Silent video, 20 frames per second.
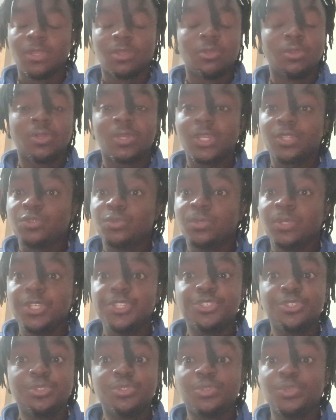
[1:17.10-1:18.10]

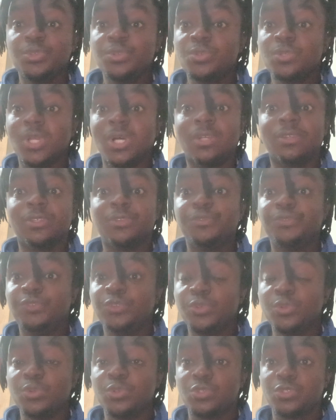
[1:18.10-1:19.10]
Congratulations to you that
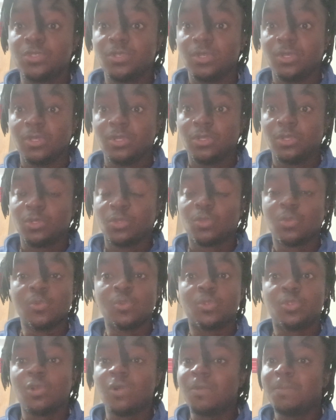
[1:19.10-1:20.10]
refused
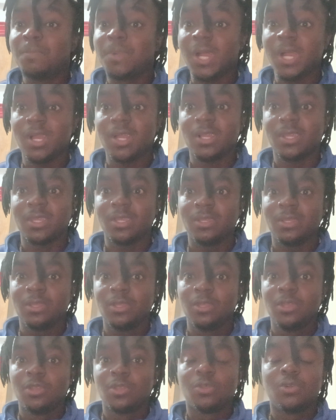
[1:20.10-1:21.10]
to turn back.
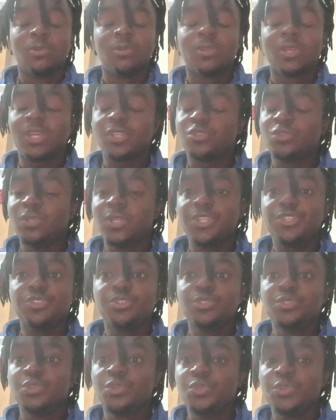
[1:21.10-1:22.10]

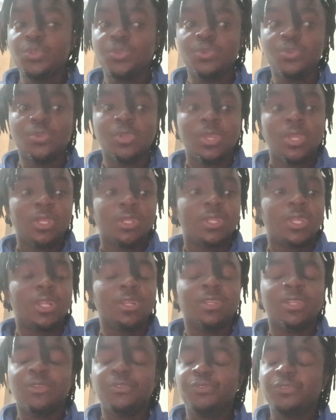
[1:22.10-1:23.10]
Congratulations to you
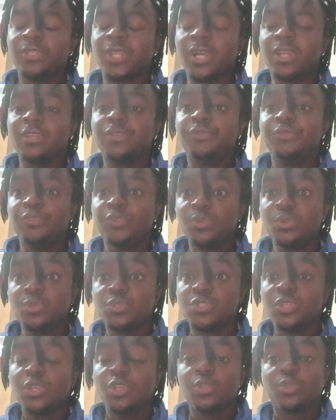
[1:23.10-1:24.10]
that
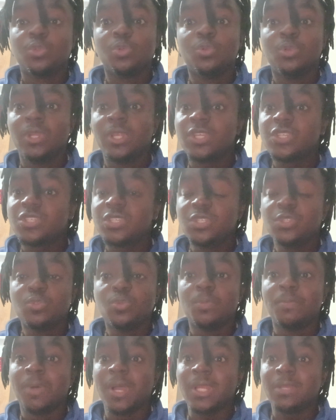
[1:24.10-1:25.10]
refused to
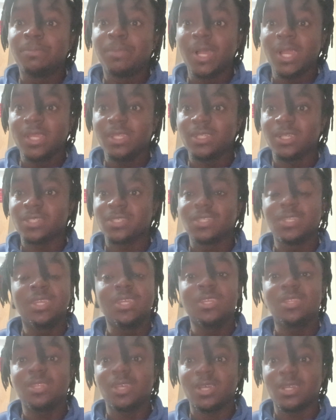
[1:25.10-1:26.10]
listen to backbiters,
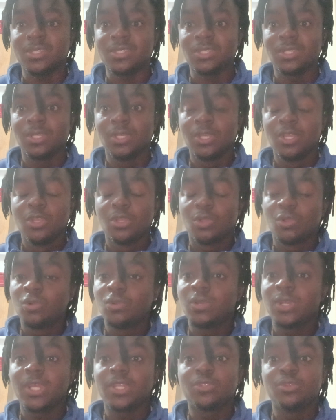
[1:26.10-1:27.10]
haters.
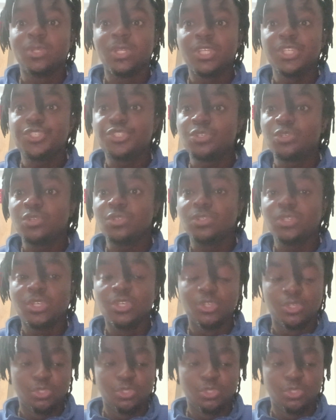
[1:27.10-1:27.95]
Congratulations